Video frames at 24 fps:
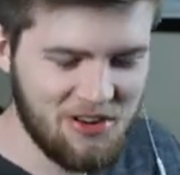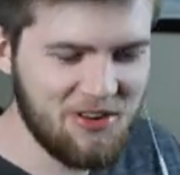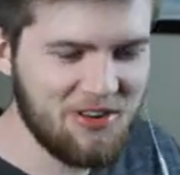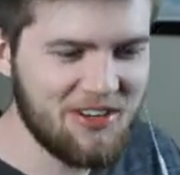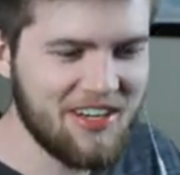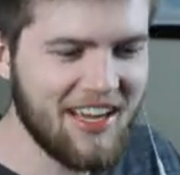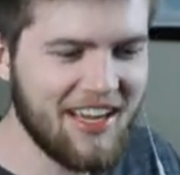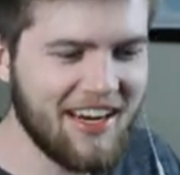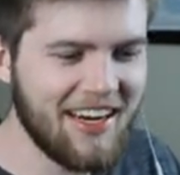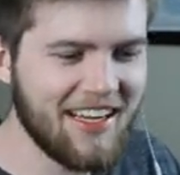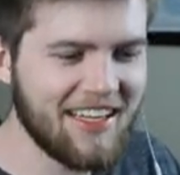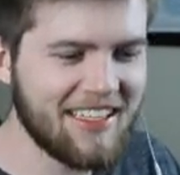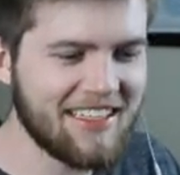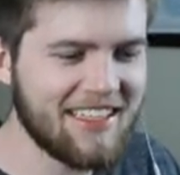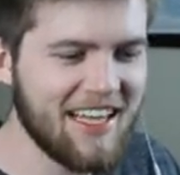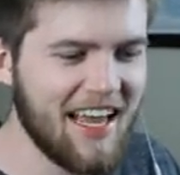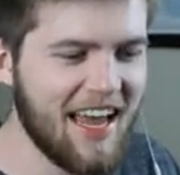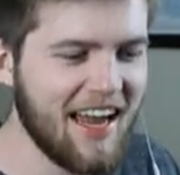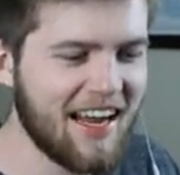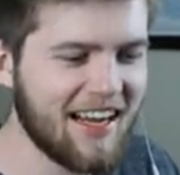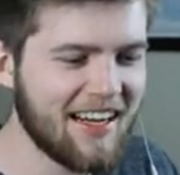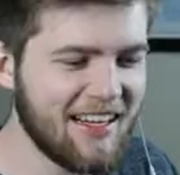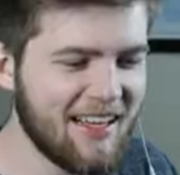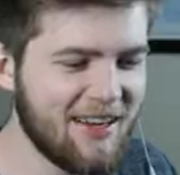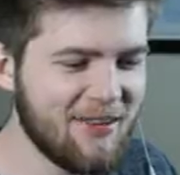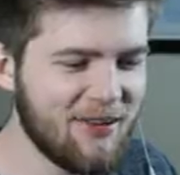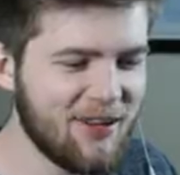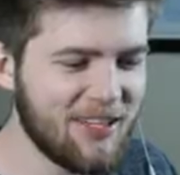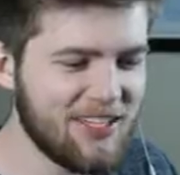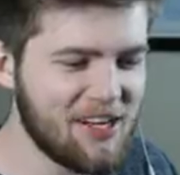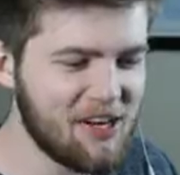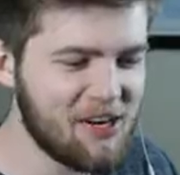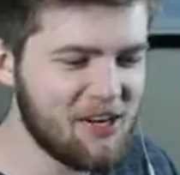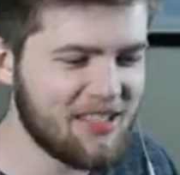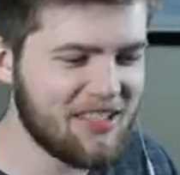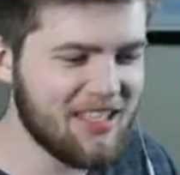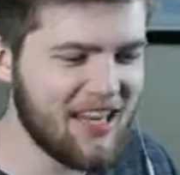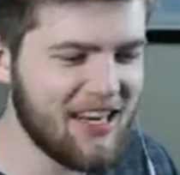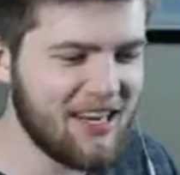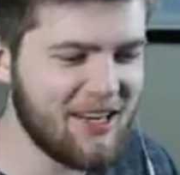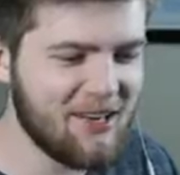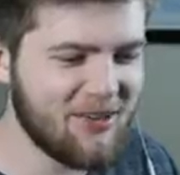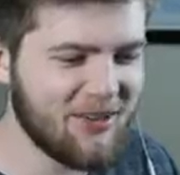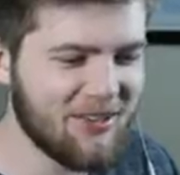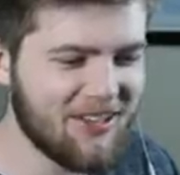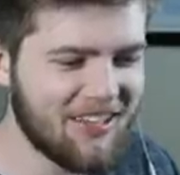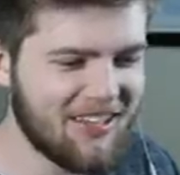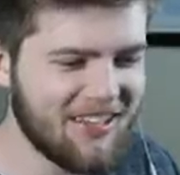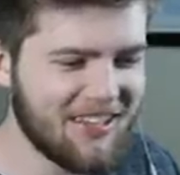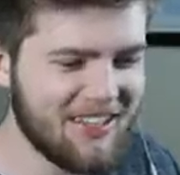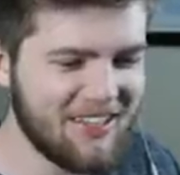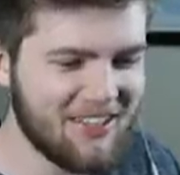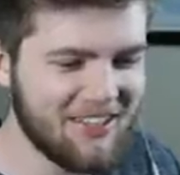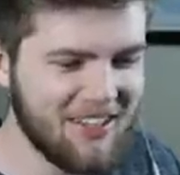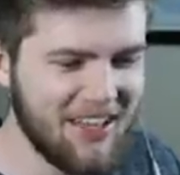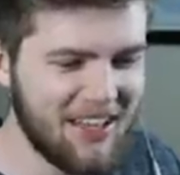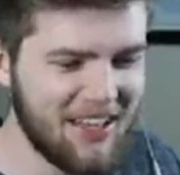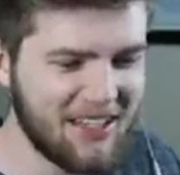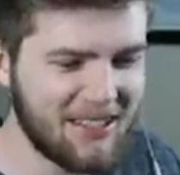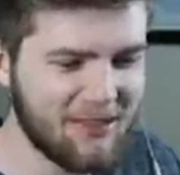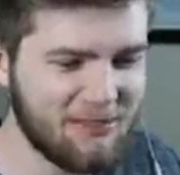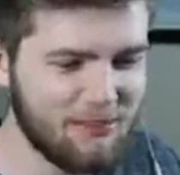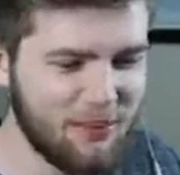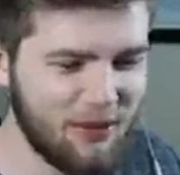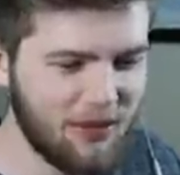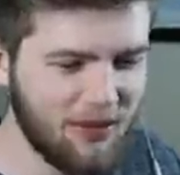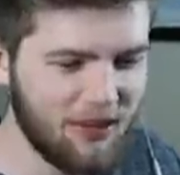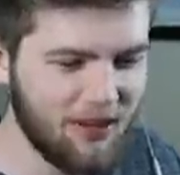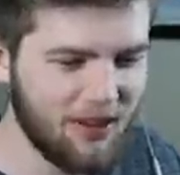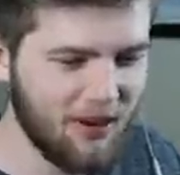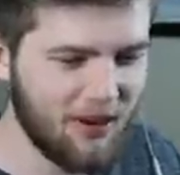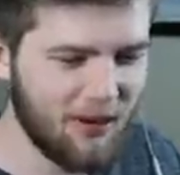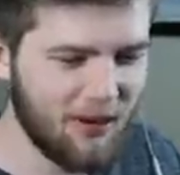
You did exactly what you said you were gonna do. That is bull.